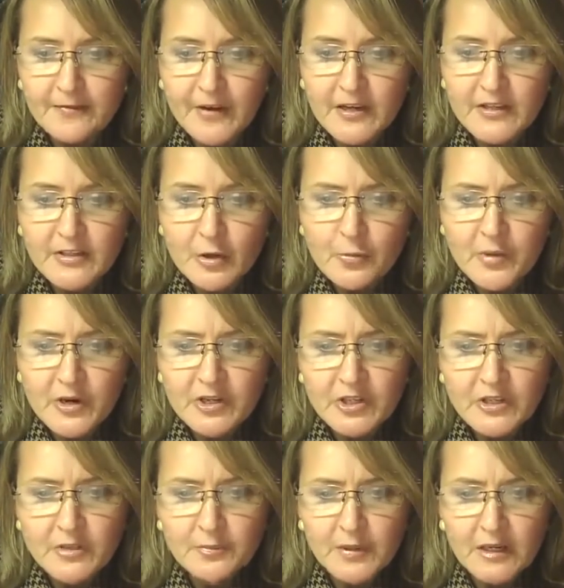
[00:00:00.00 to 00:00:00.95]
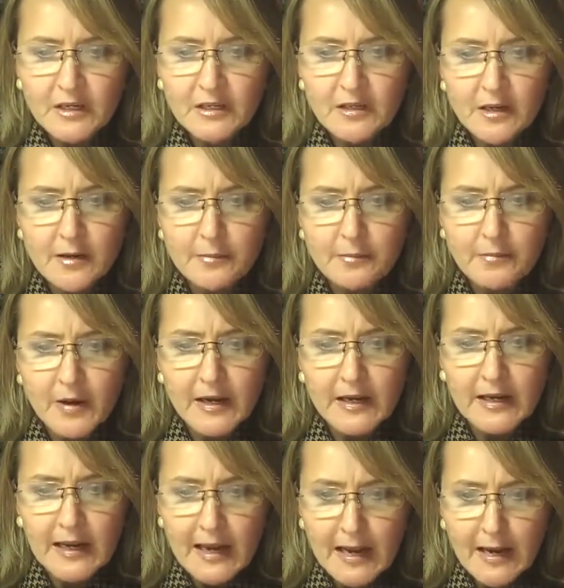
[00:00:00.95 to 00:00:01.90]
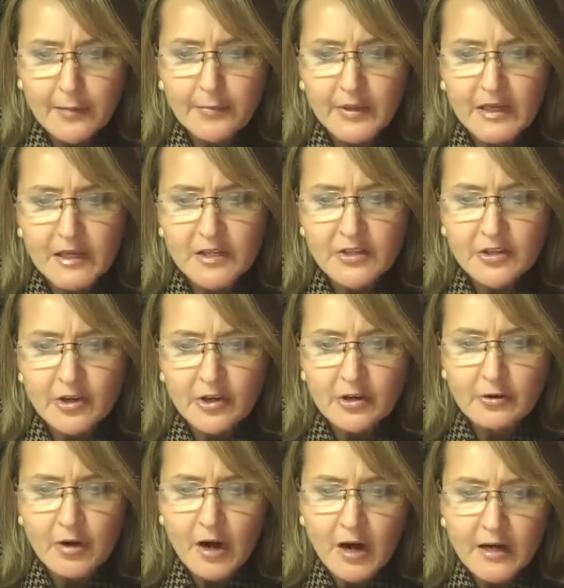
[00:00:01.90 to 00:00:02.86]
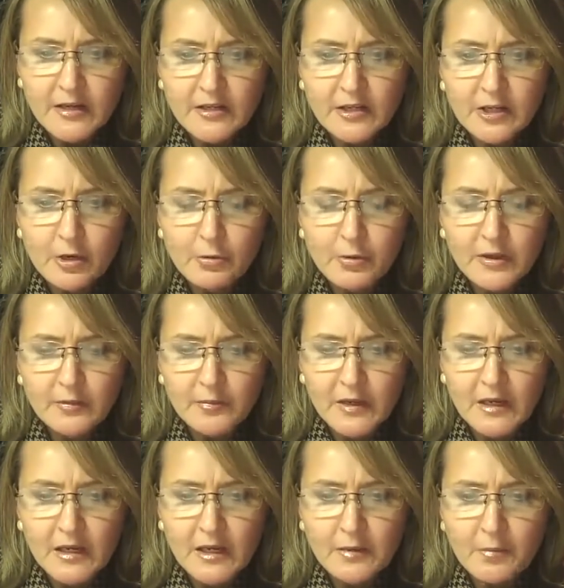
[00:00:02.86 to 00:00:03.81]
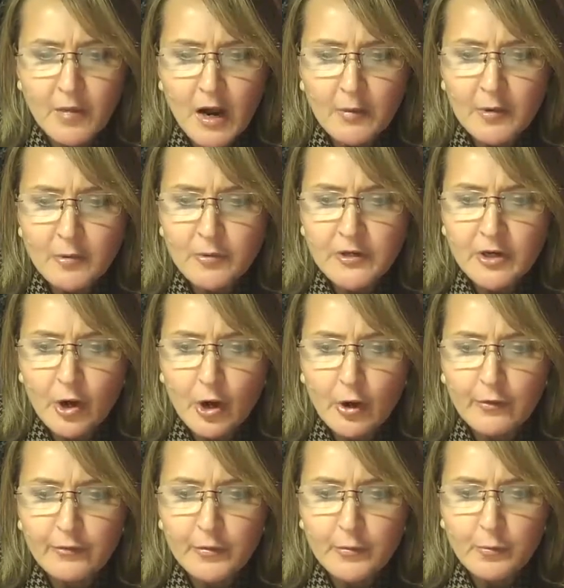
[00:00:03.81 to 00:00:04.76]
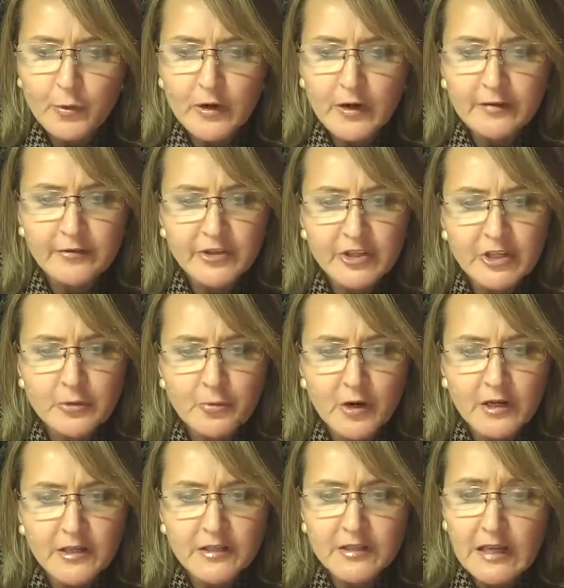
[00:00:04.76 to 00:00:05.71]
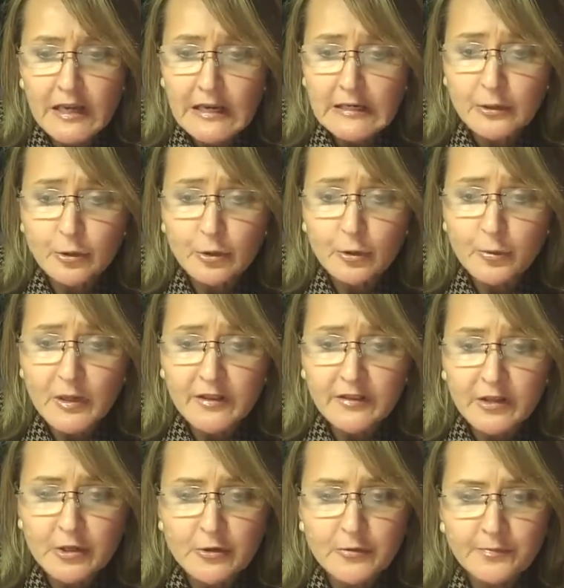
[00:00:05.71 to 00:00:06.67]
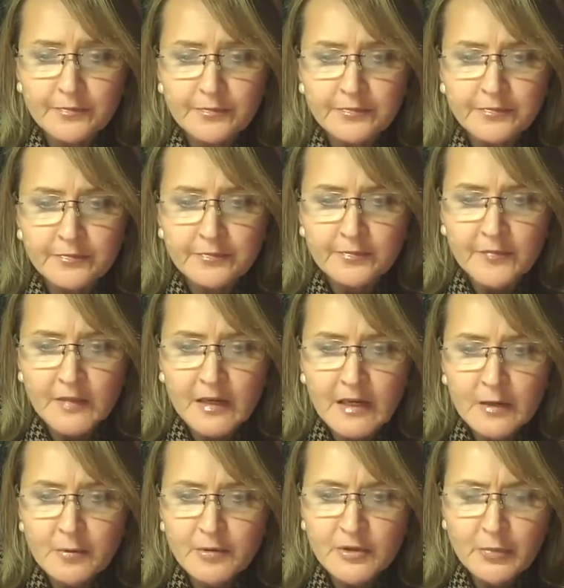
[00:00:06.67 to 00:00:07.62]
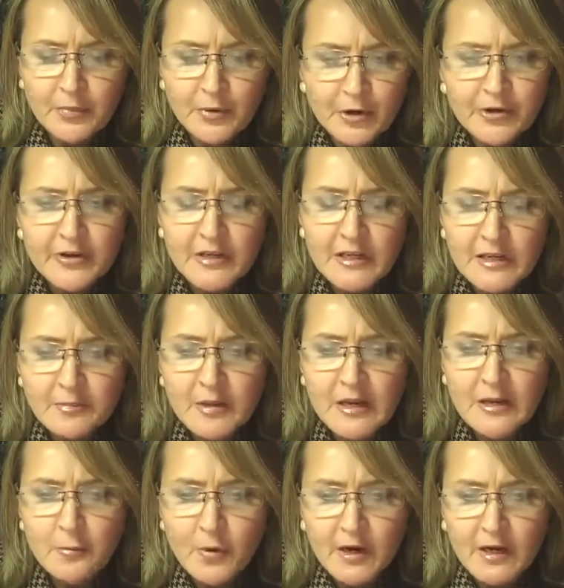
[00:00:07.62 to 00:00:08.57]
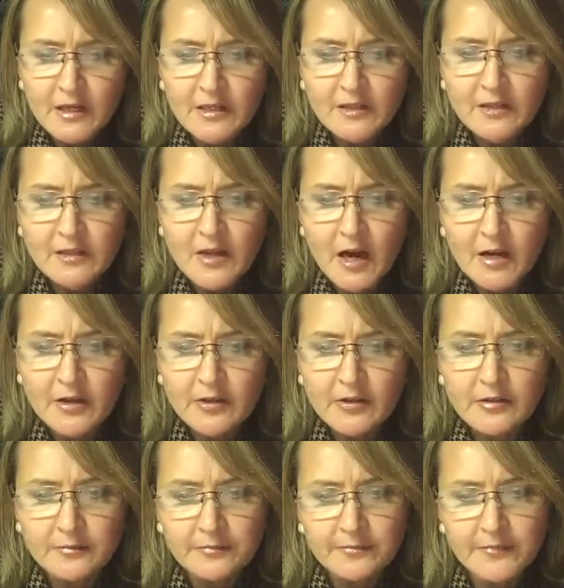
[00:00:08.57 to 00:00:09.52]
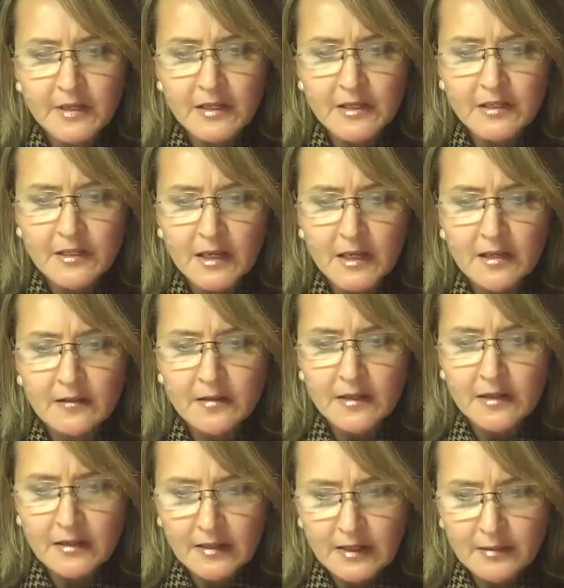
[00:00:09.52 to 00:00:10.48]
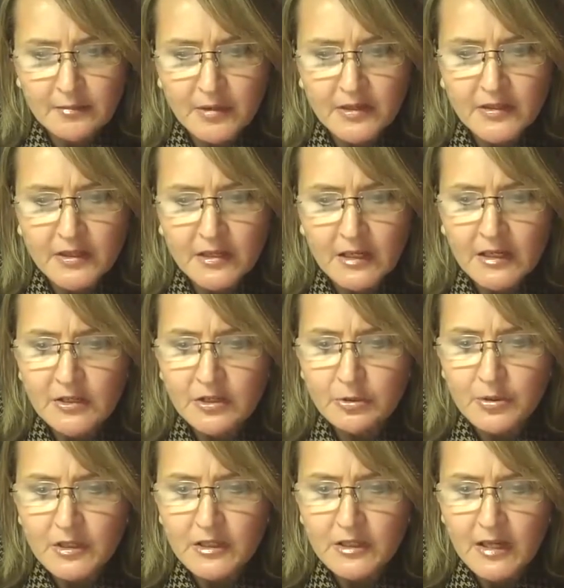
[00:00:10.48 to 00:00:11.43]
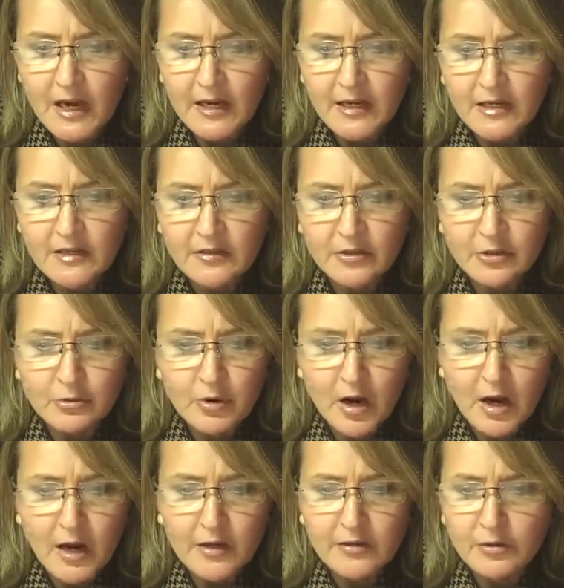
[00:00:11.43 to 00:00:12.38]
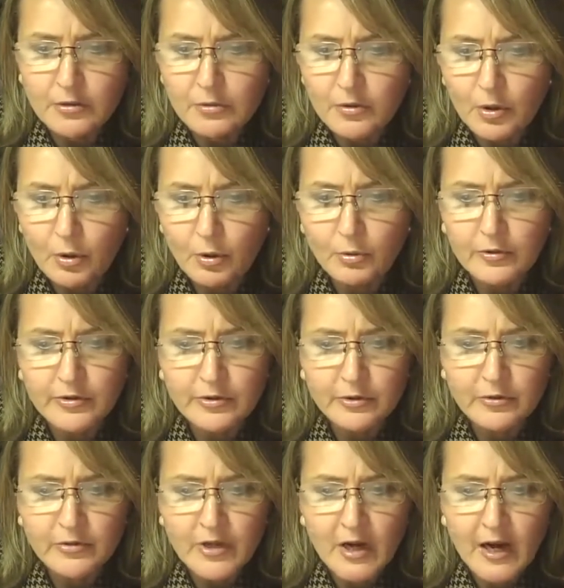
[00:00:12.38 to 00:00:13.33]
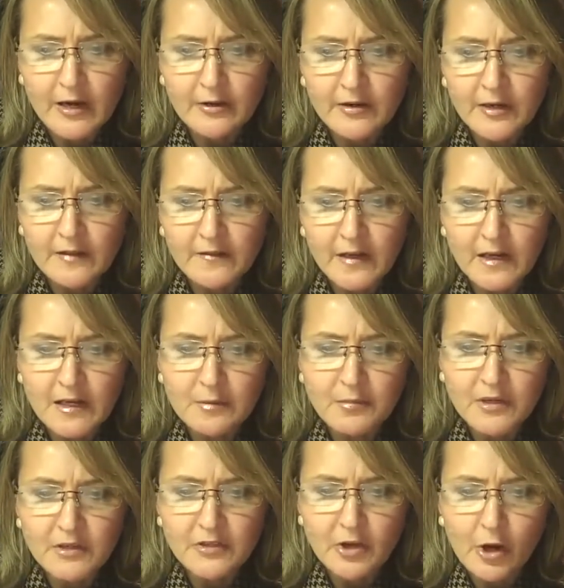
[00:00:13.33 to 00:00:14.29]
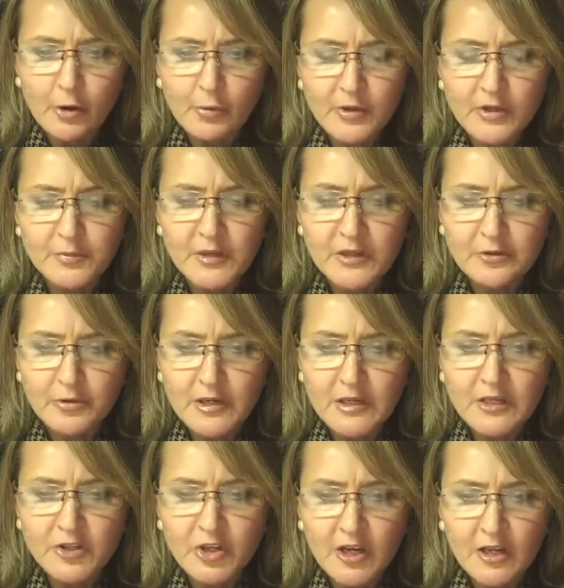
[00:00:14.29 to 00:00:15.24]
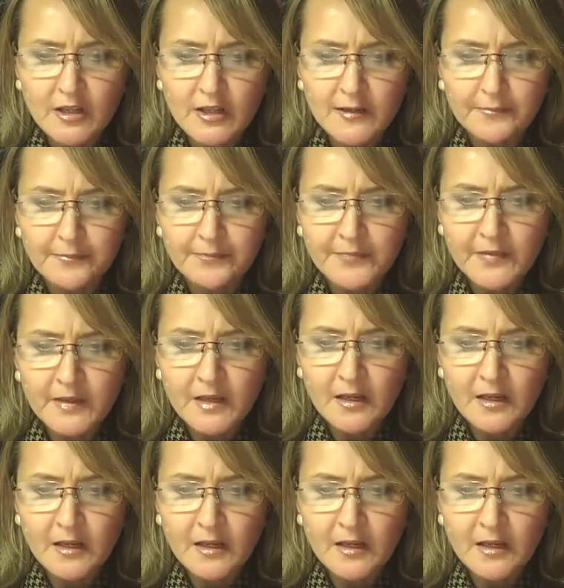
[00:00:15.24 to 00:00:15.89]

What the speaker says: If I so much as picked up my cap, he'd start crying to go with me, and Mama would call from wherever she was, "Take Doodle with you." And he was a burden in many ways. The doctor had said that he mustn't get too excited and too hot, too cold, or too tired, and that he must always be treated gently.